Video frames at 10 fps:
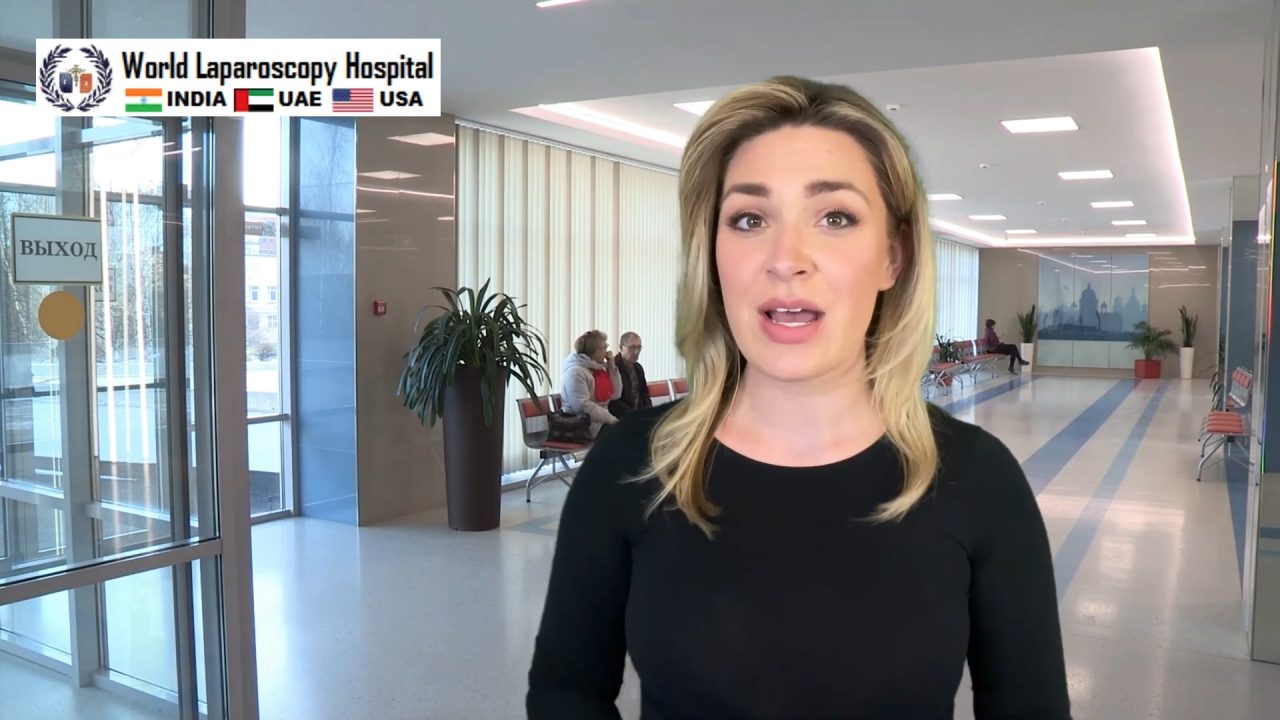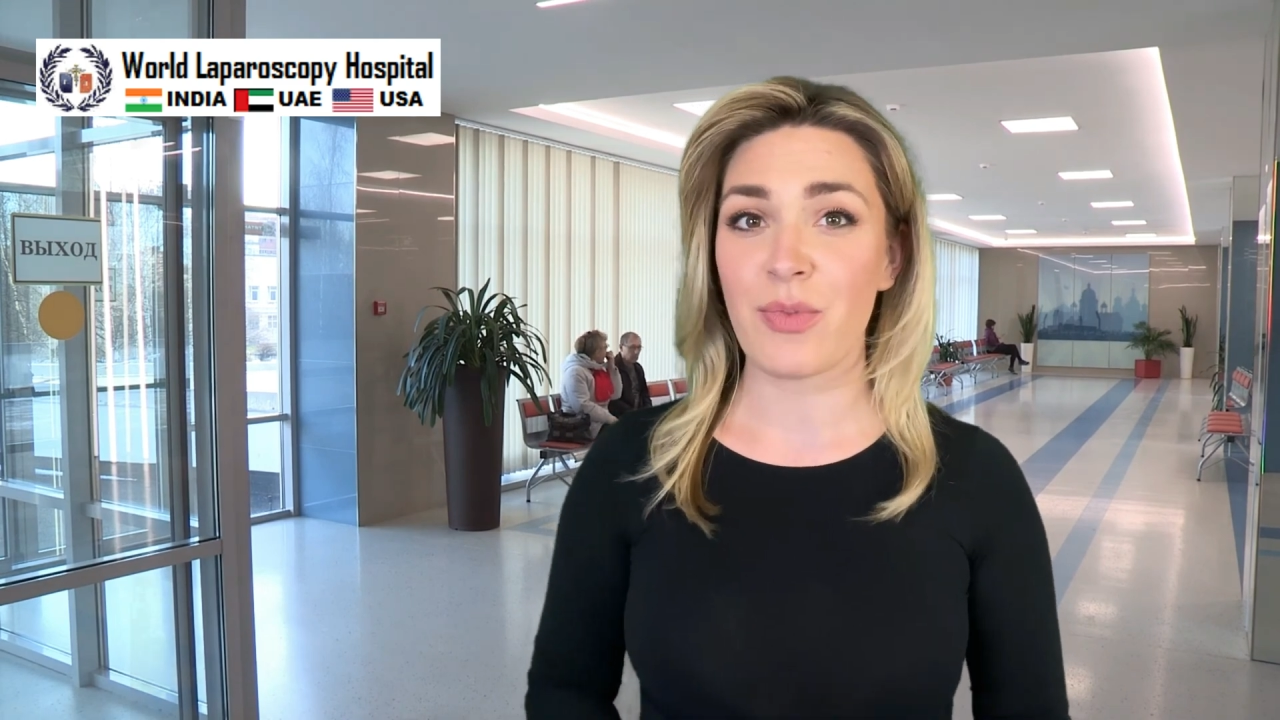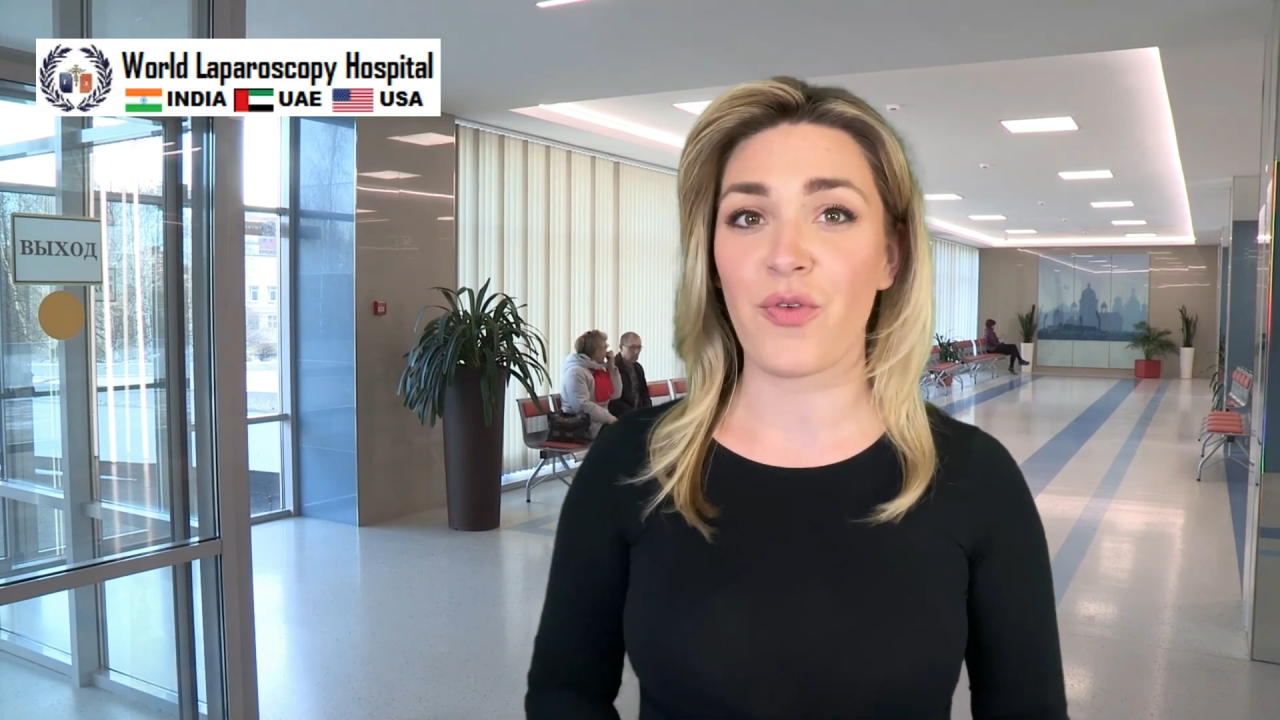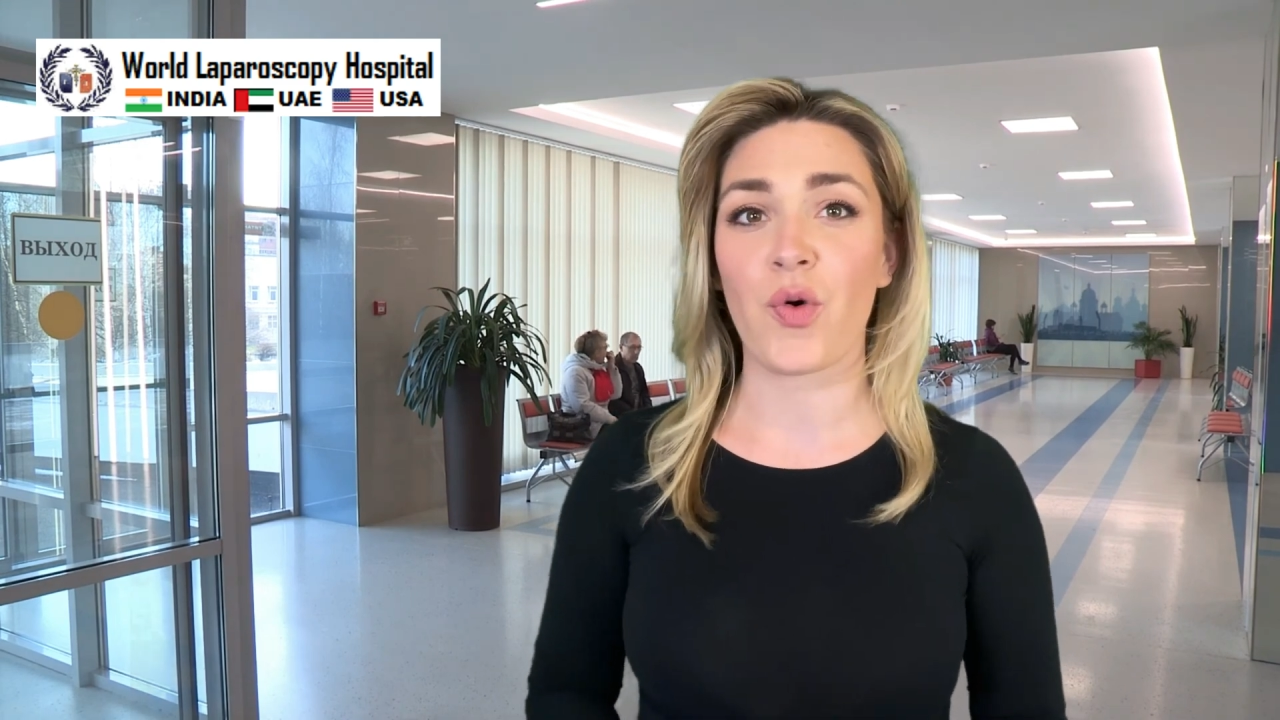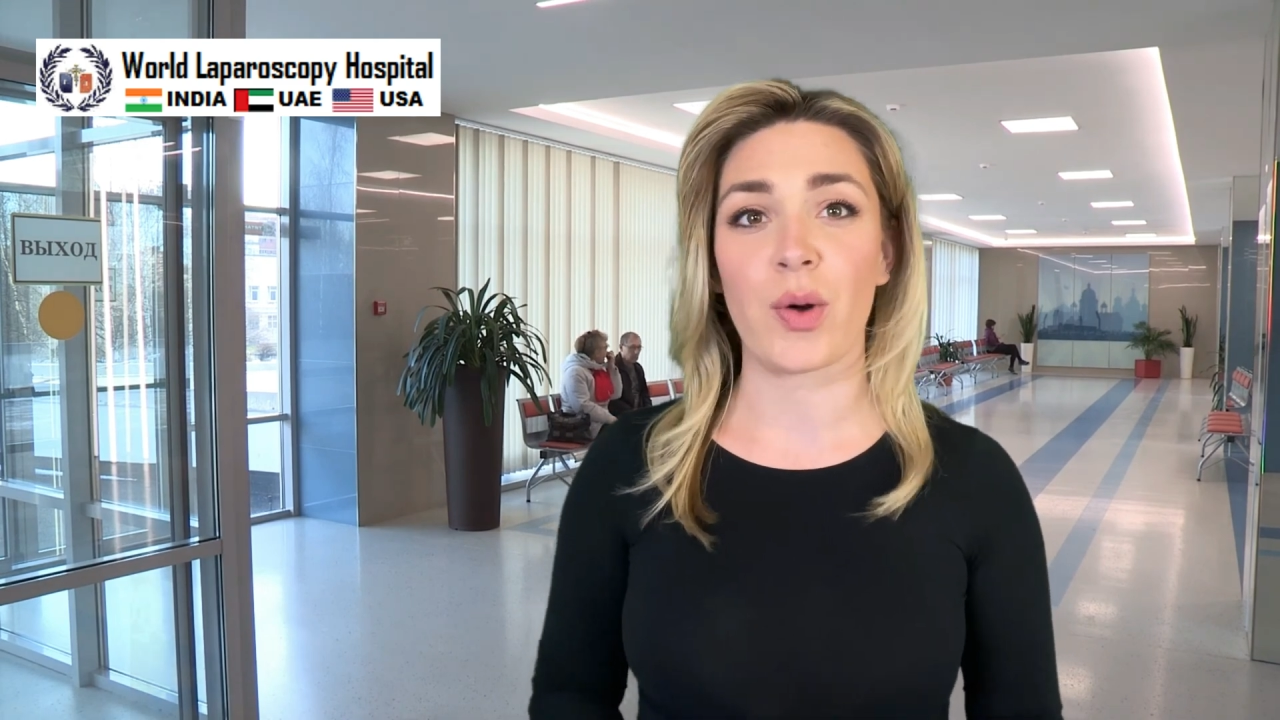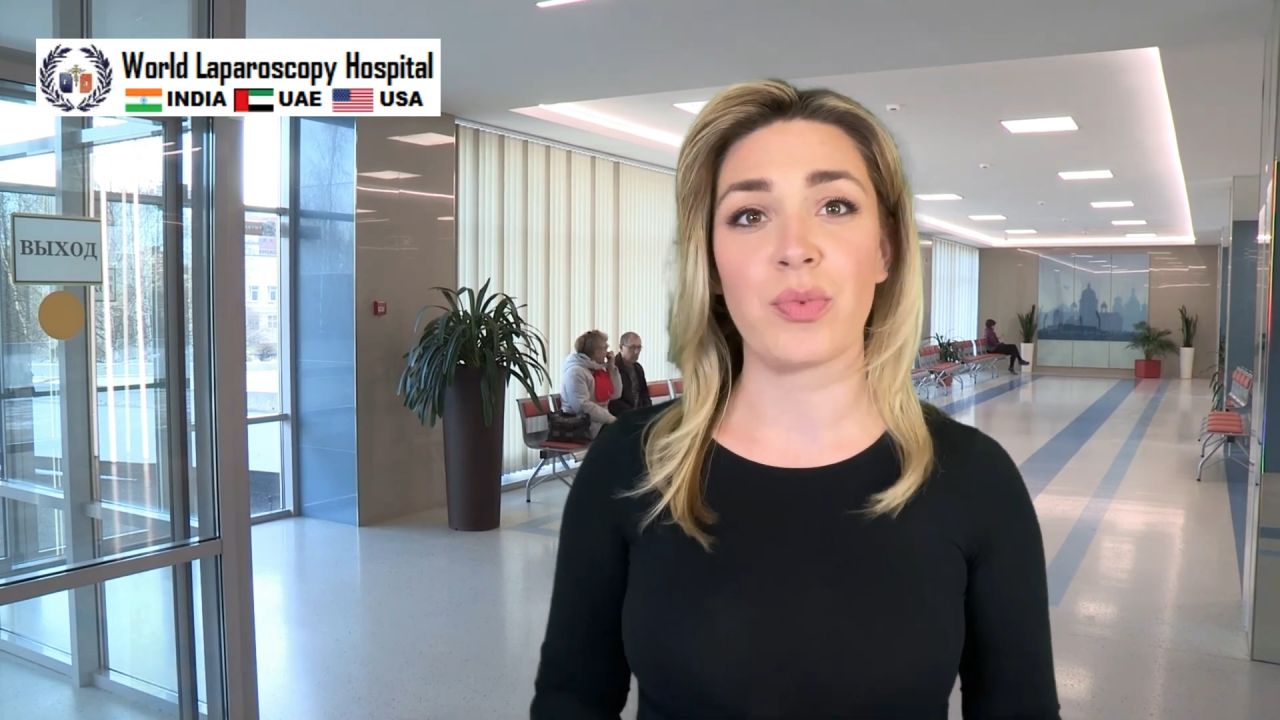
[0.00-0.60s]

before